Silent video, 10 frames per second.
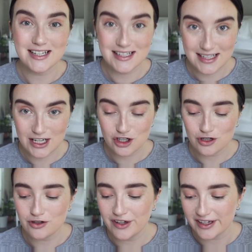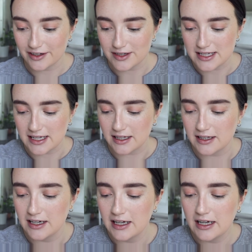Sensational? I can't say
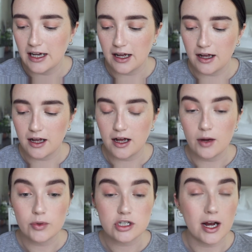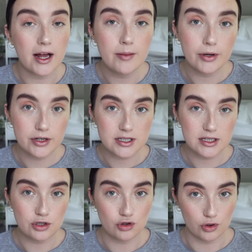that. Which I
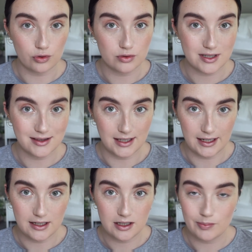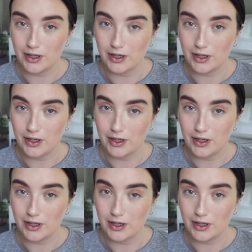personally don't like,